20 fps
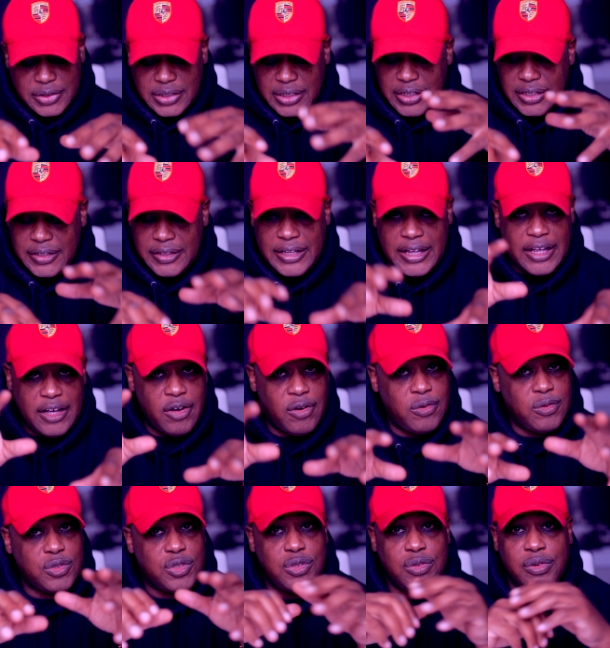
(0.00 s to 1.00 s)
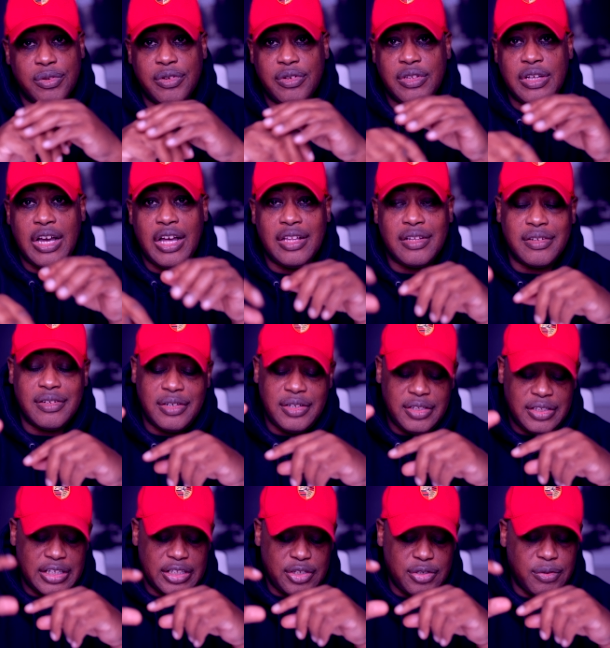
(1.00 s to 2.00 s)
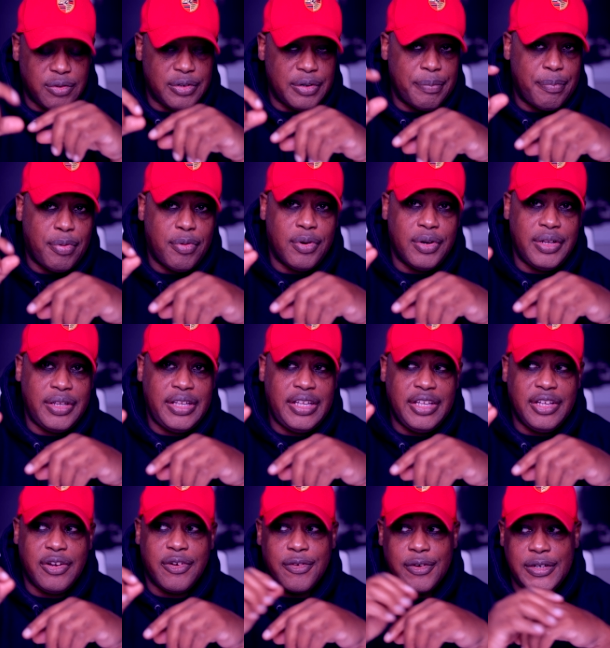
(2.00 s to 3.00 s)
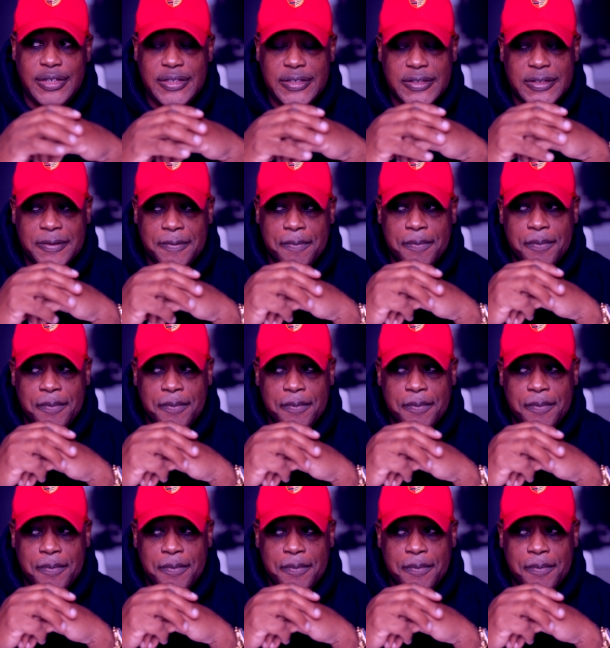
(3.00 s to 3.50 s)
again, that whole $200, that 200 point increase.